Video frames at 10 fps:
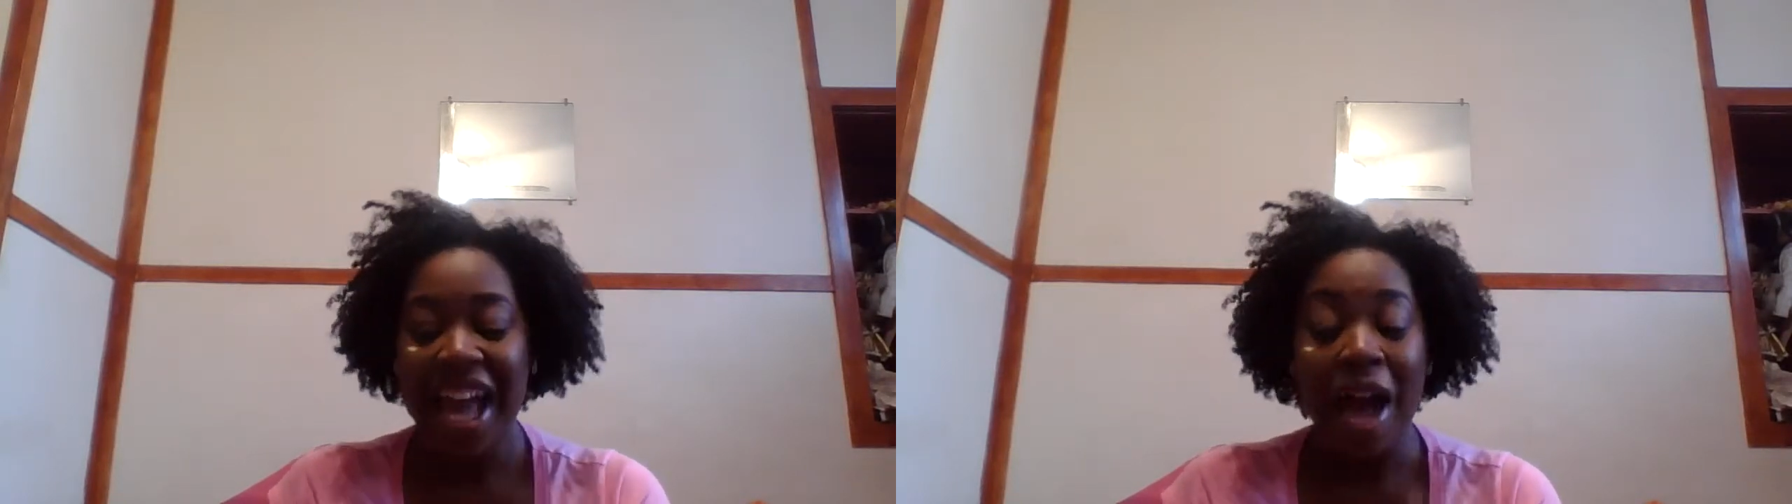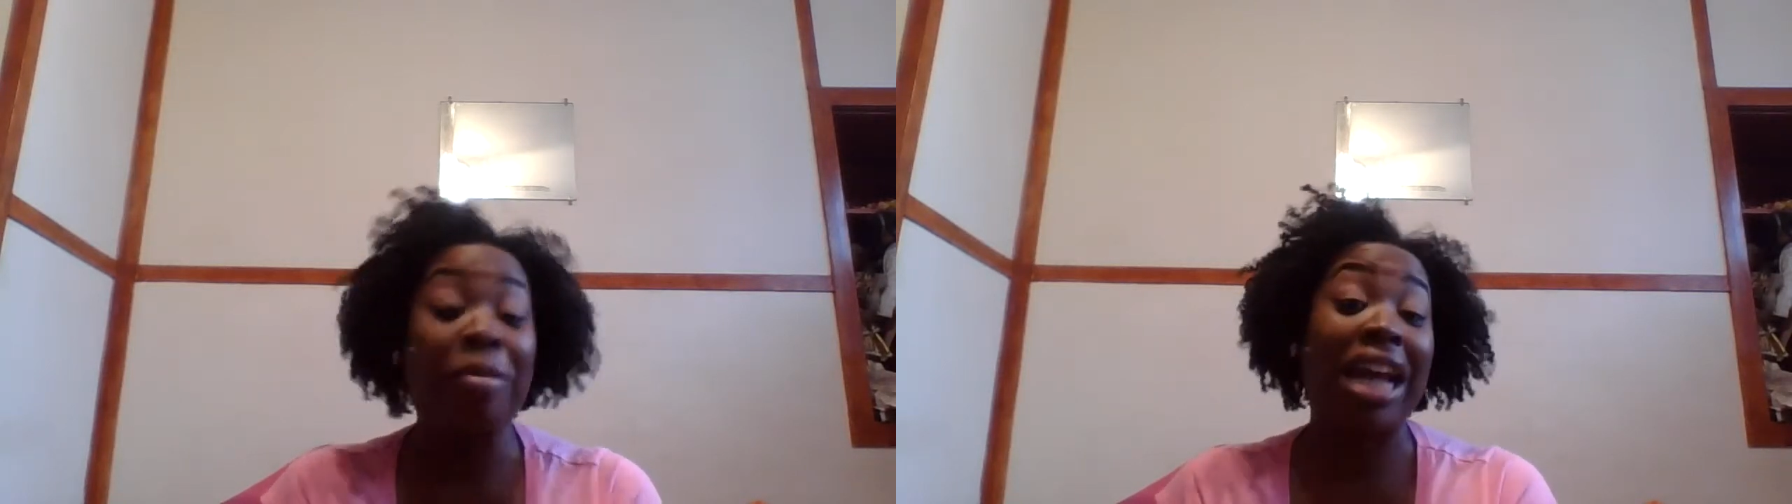
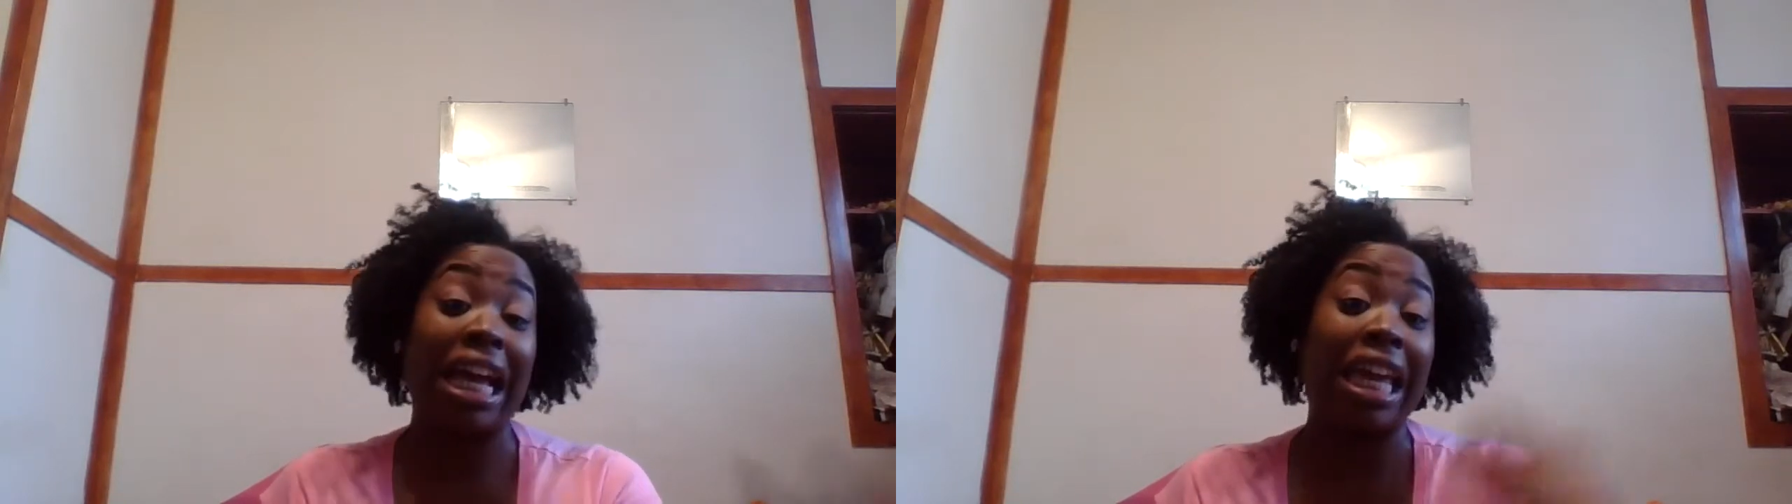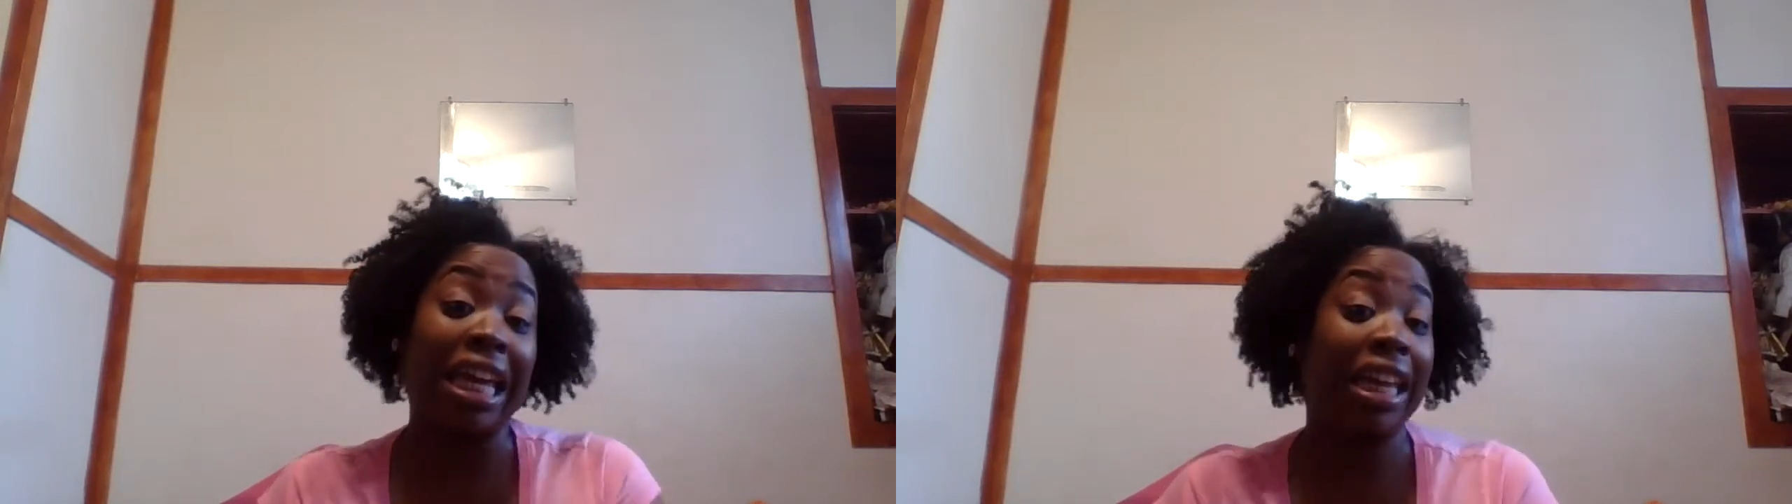I mean, I get